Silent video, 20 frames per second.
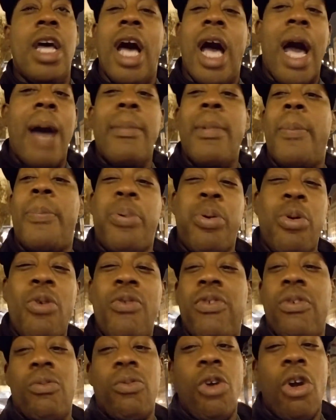I'm a prove
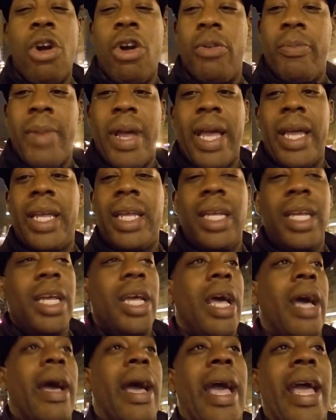them wrong, man.
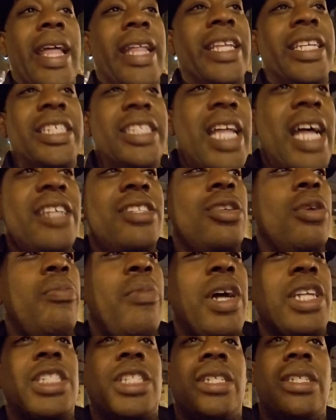And it's not so
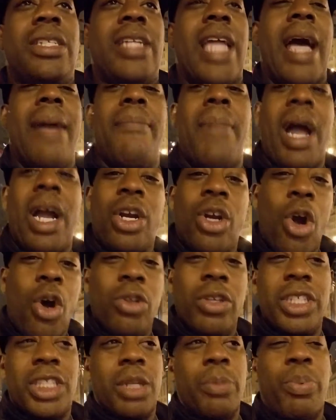much that my goal
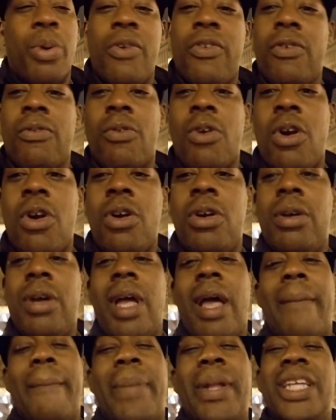is to prove them wrong,
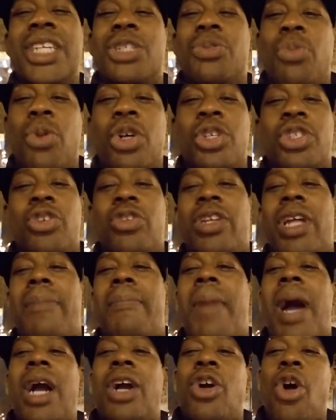but it's more so that
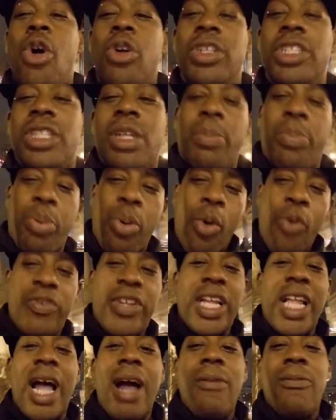my goal is to prove
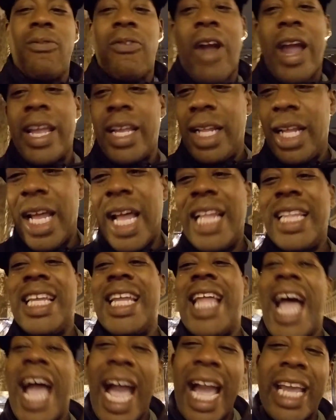that I'm right, that
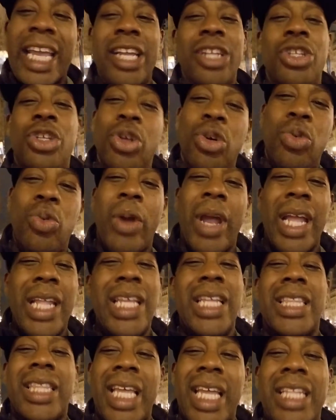I can do
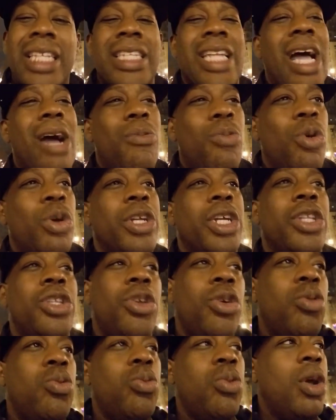anything that I want to
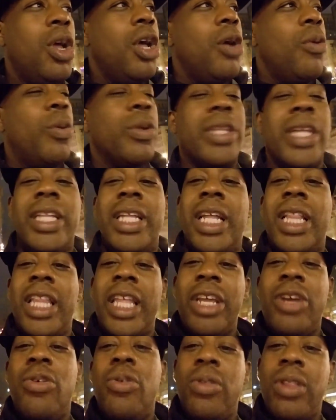do within the
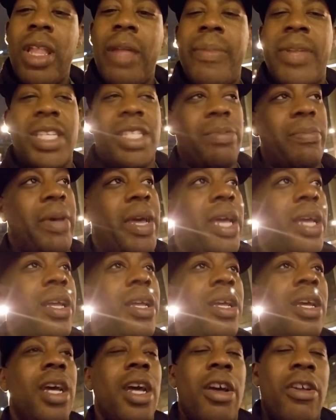legal limits, man.
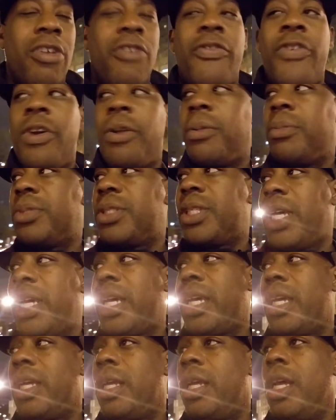You feel what I'm
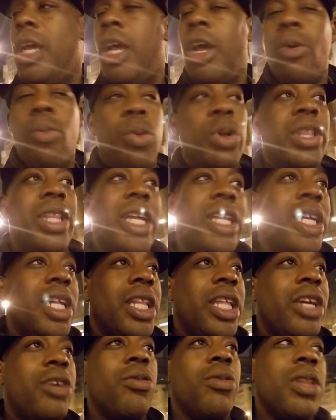saying? Within the
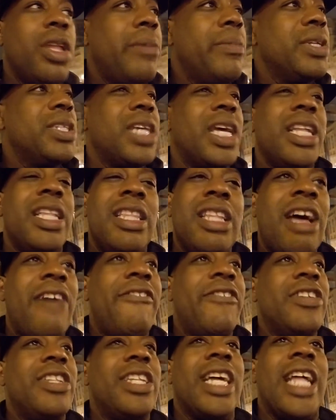legal limits, ain't
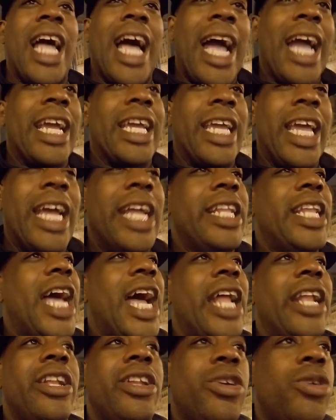nothing that I
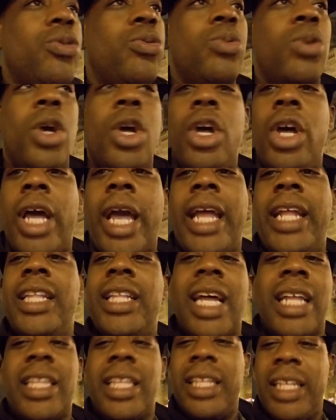cannot do, ain't
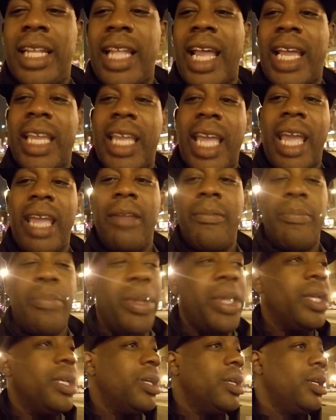nothing that I can't
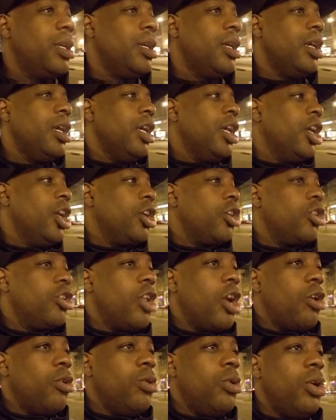be. You
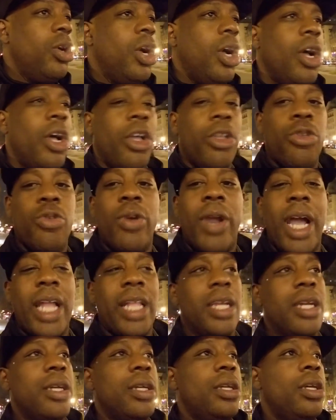know? You
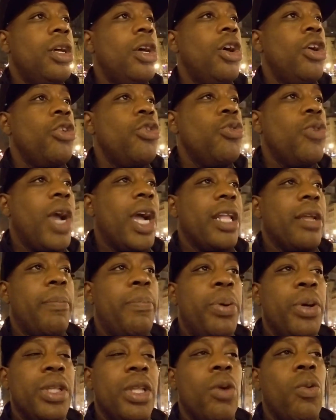gotta
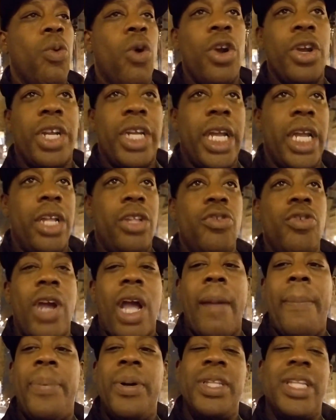put the work in. You
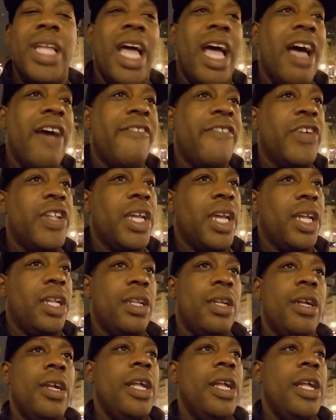gotta put the effort in.